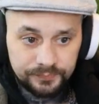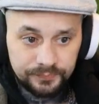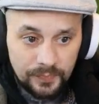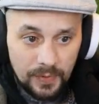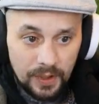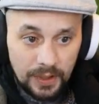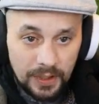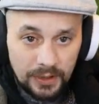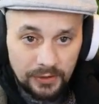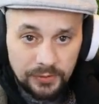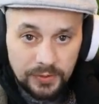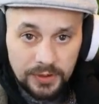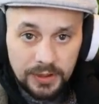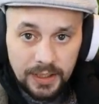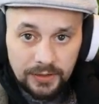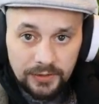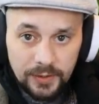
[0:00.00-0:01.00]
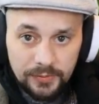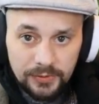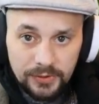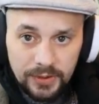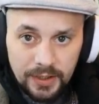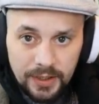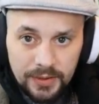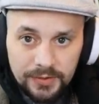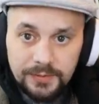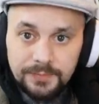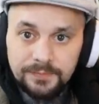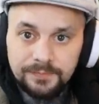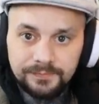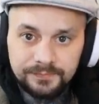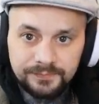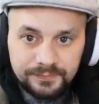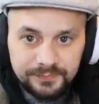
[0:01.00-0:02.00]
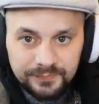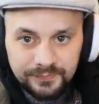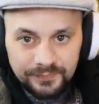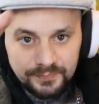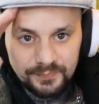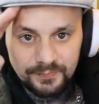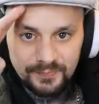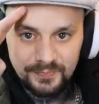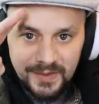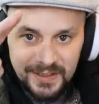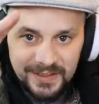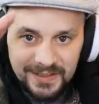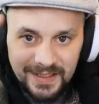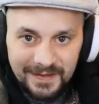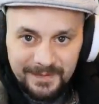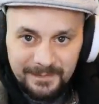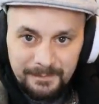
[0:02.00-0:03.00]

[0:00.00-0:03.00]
I'll catch you in the next episode, guys. Peace out.